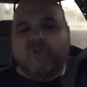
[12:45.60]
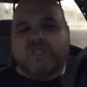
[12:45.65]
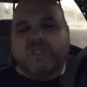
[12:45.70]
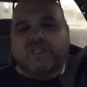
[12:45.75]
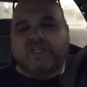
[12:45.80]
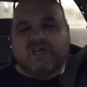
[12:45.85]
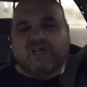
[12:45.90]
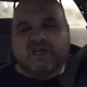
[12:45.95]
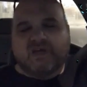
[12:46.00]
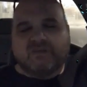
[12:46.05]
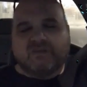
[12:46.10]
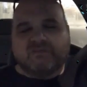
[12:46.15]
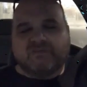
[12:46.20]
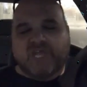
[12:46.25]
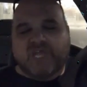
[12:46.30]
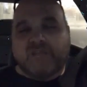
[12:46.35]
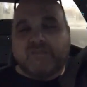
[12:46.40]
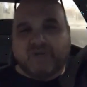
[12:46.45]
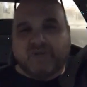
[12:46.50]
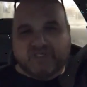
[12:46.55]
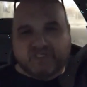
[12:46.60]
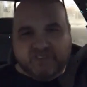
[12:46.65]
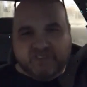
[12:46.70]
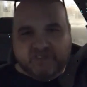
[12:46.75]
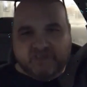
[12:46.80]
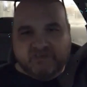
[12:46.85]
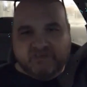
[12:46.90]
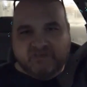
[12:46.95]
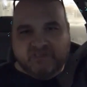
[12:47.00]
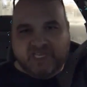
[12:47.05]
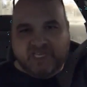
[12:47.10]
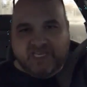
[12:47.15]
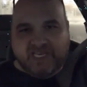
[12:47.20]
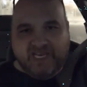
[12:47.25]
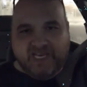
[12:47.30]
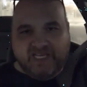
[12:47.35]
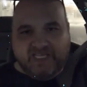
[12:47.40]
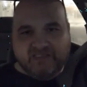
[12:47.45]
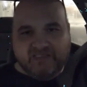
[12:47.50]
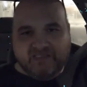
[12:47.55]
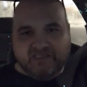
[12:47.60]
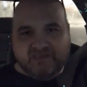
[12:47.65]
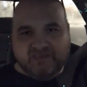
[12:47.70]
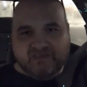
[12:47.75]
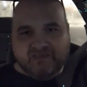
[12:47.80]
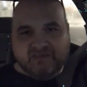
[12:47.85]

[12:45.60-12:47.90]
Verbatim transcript: and uh, Jay Buster, the Canadians.